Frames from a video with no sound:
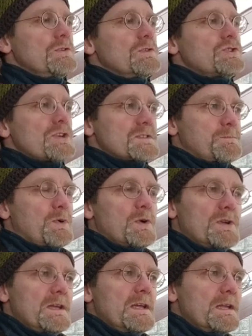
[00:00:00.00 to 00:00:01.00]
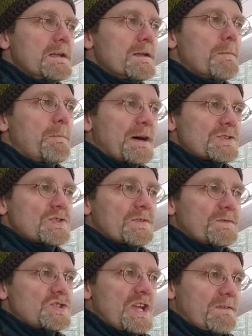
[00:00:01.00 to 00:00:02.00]
You just put in a bunch
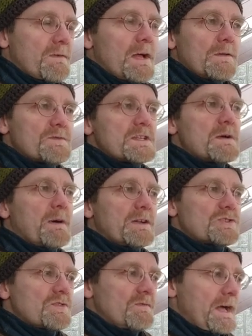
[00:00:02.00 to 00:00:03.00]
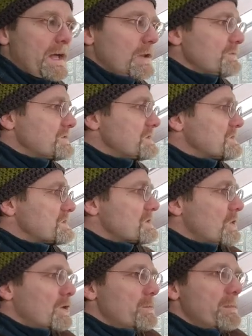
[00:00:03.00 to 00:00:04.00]
of check valves and a bunch of valves. This is
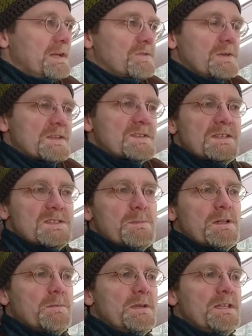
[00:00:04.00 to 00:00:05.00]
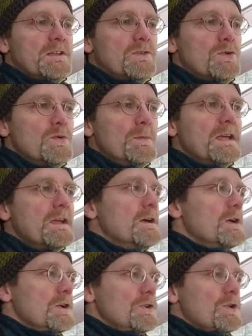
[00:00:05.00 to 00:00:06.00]
all metric six millimeter tubing.
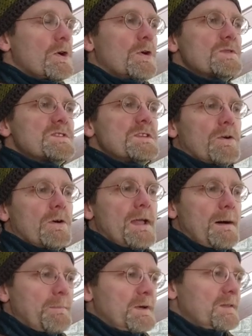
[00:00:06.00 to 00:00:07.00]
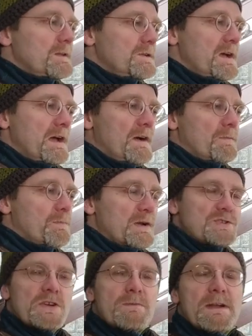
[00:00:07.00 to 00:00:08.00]
You hose it all up and then you have a
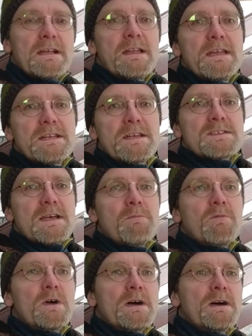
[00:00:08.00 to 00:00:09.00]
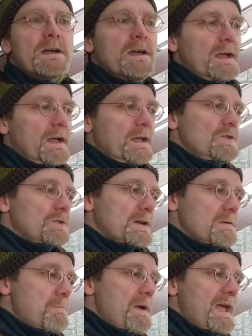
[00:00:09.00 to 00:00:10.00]
pressure regulator somewhere and you
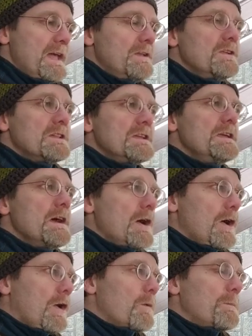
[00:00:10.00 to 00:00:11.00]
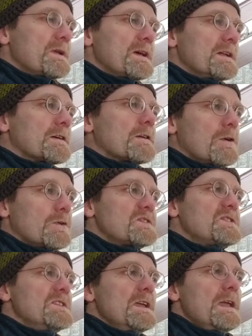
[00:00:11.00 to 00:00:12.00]
can manually open and
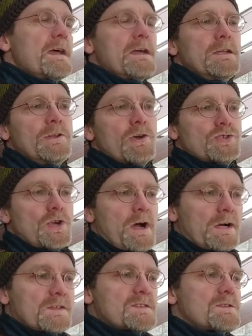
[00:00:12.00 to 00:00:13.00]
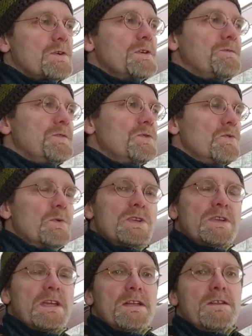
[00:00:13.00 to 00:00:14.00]
close the air in your shock. So if you
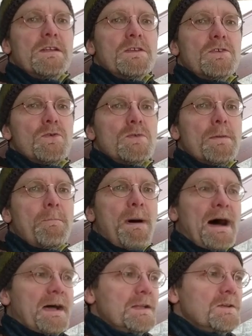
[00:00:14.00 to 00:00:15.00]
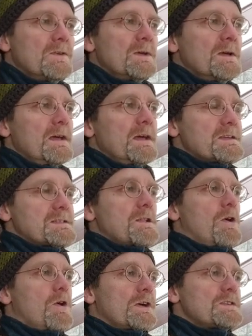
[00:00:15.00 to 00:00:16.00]
would get into a bind, as
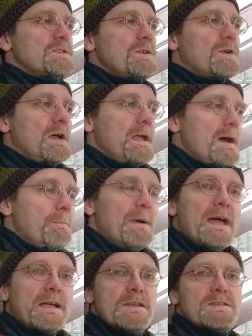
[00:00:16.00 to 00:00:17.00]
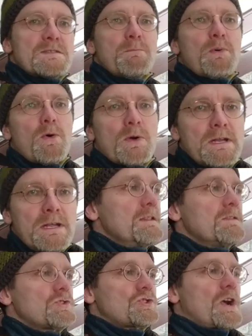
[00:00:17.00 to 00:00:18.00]
long as your airbag isn't broken
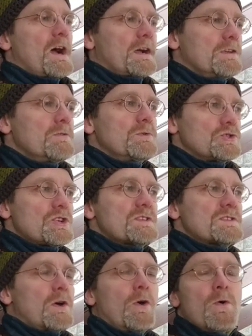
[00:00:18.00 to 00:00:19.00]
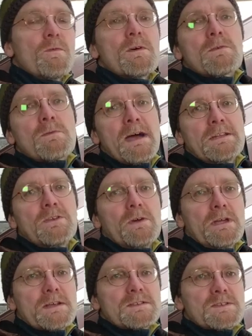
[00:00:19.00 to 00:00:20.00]
in the shock, you would just override
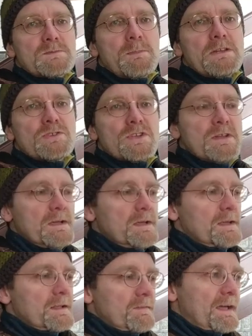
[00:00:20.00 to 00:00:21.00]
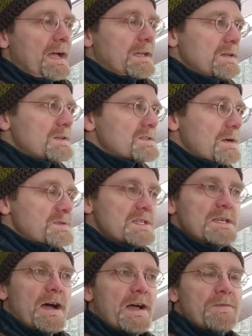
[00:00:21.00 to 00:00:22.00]
your air suspension. That is
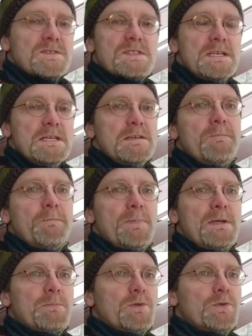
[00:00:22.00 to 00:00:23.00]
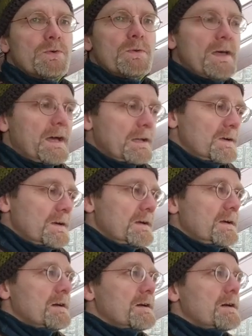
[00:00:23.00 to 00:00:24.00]
something I've seen. People do that
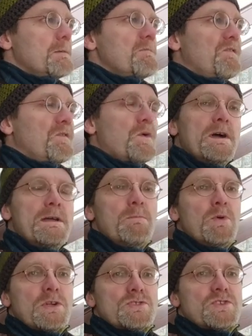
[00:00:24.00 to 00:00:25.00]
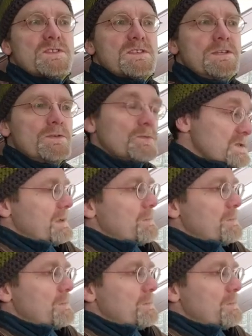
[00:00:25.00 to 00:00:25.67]
um, for emergency use.